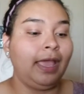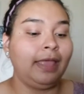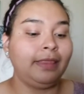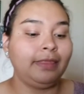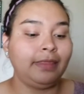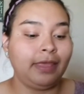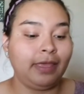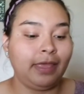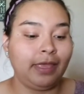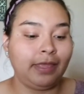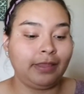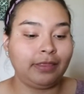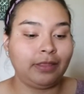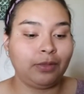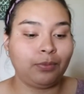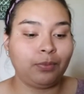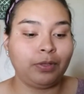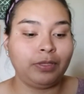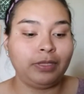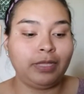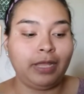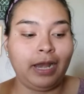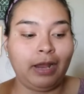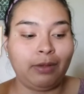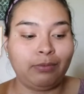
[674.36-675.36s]
And then the
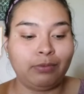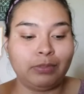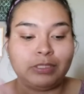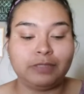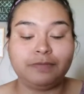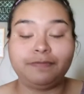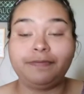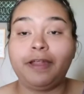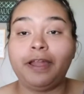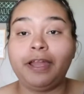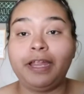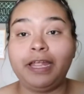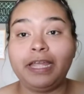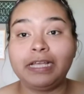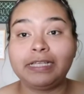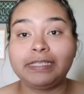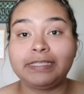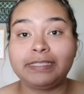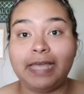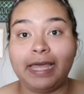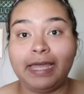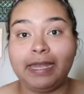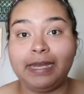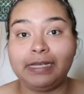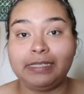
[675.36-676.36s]
one that I was very
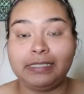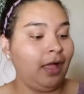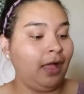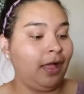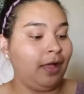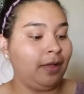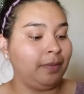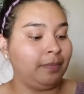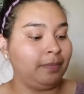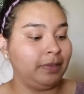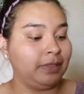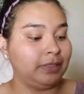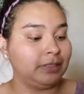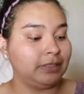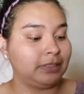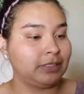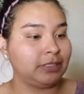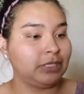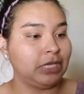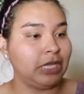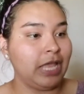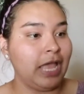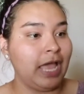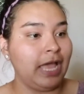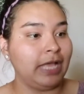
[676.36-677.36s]
excited um
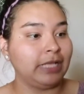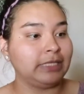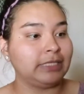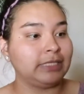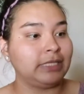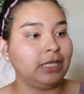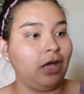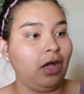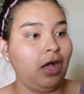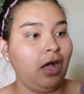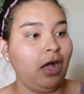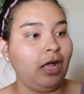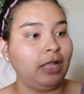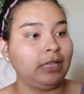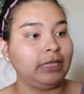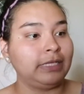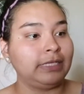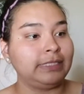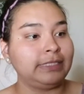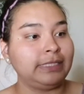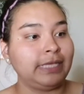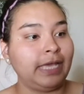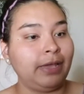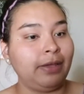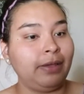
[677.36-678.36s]
so yeah, it's the
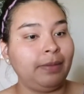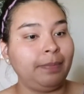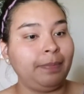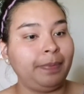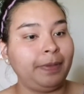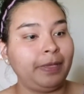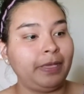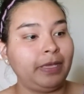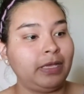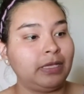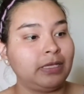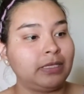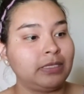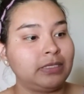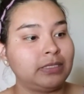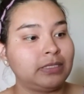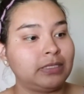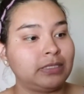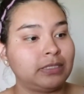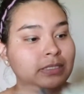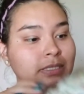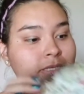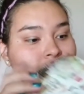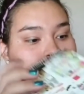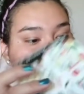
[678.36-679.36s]
holiday
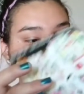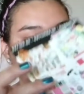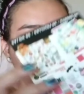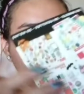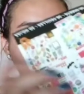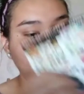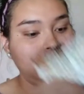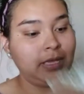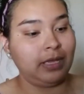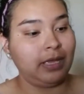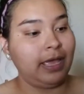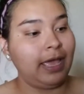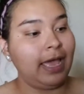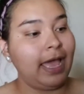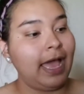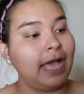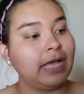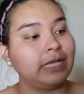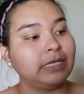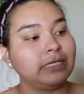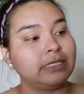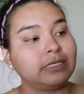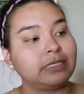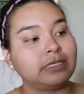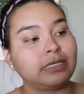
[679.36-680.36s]
piece. It
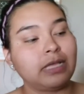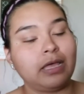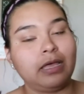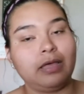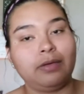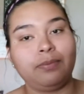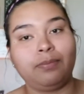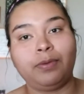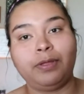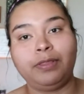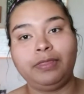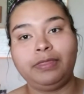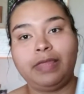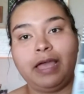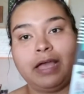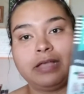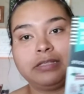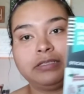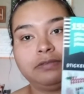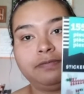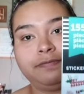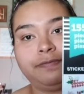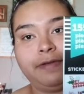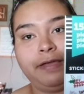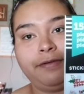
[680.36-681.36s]
has one
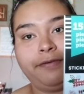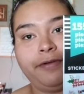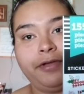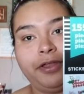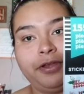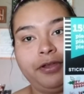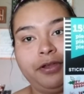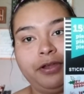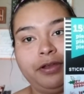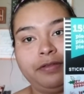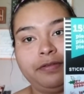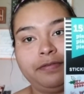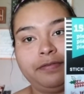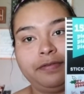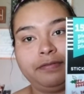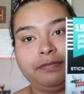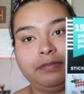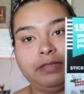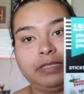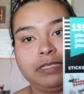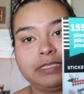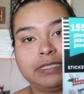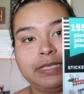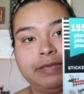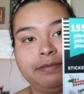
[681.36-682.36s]
thousand five hundred
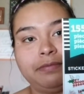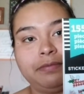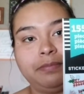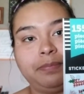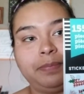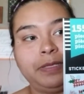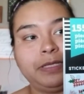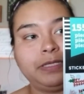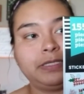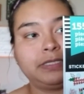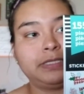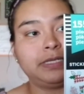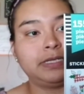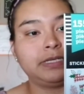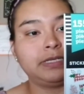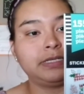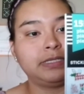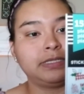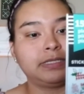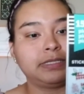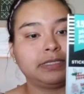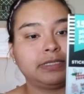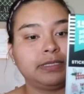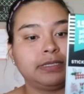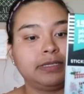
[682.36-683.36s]
fifty-seven
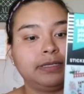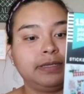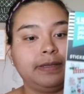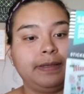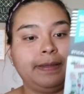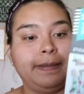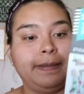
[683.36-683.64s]
pieces.